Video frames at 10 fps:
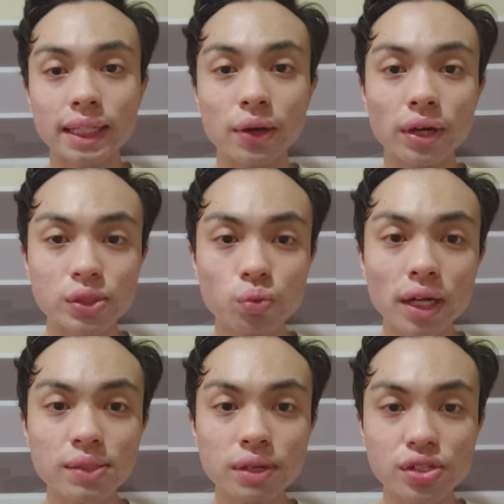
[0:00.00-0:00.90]
There was
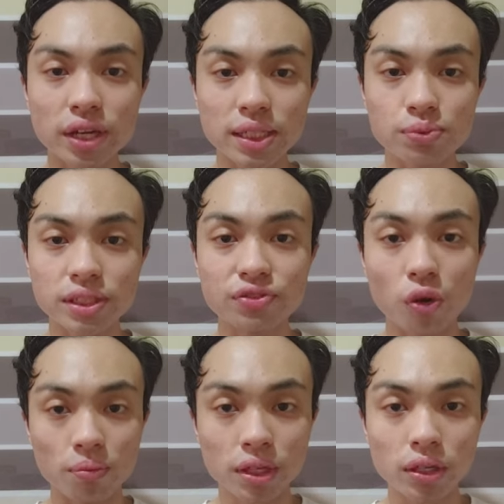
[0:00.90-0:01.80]
one special experience
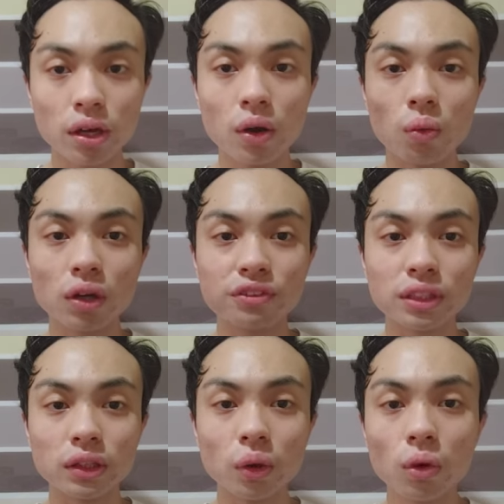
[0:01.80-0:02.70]
for me. One of
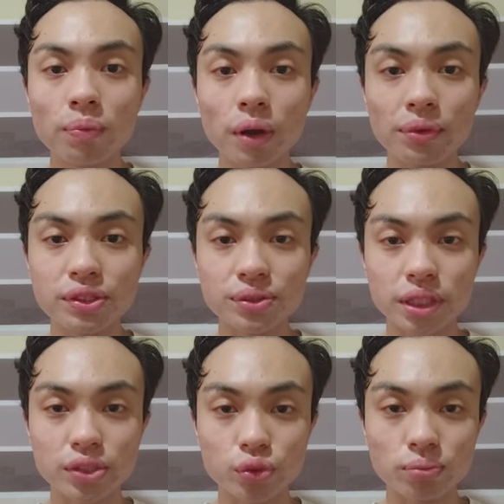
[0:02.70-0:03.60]
the lower primary
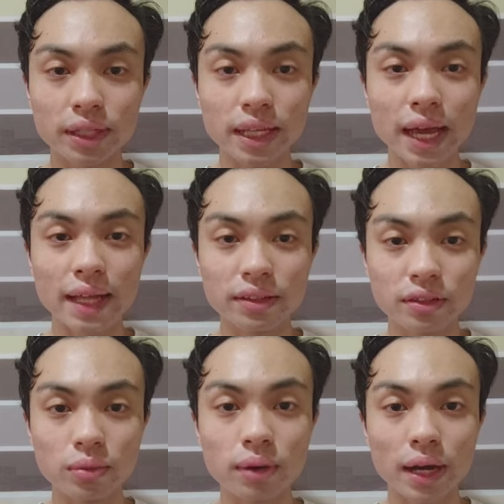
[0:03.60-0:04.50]
students group that
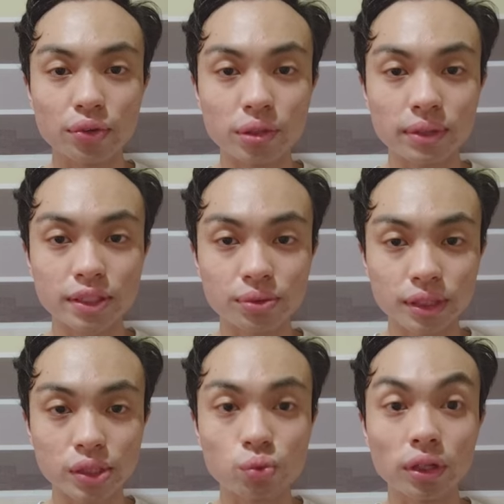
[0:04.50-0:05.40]
handled by UNIMA
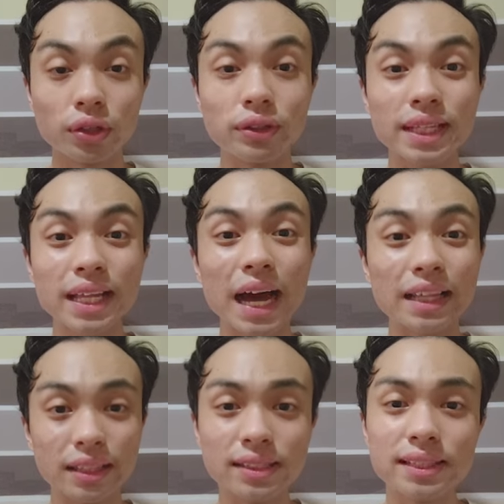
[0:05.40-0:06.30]
students were not that
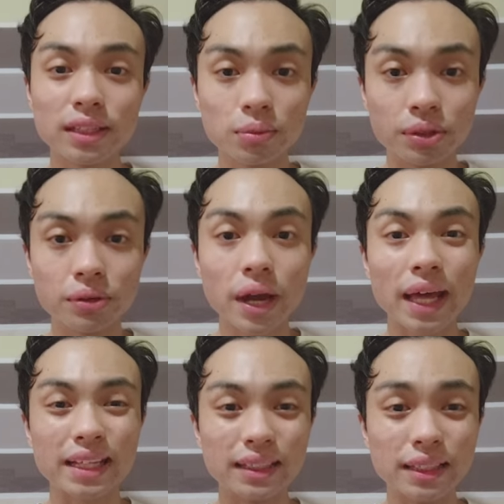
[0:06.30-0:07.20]
understandable
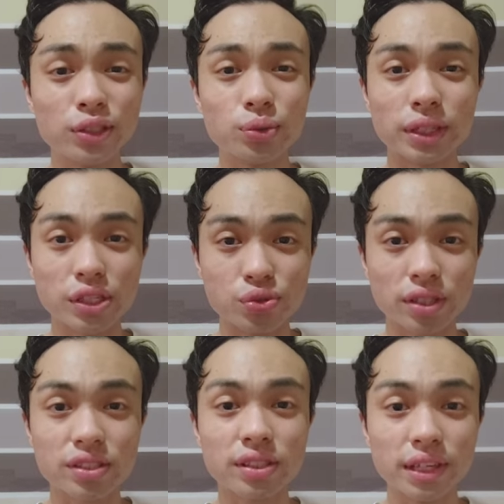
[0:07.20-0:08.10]
and alert to the
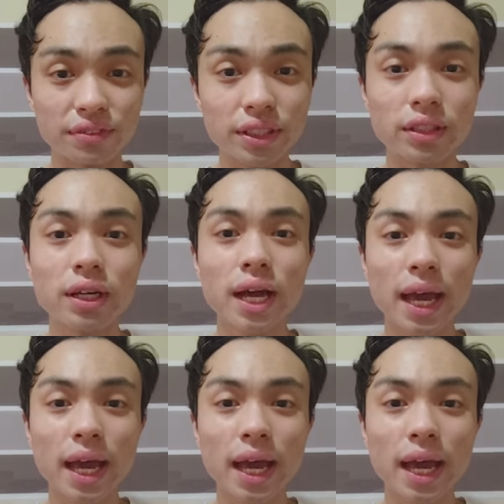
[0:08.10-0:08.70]
instruction given.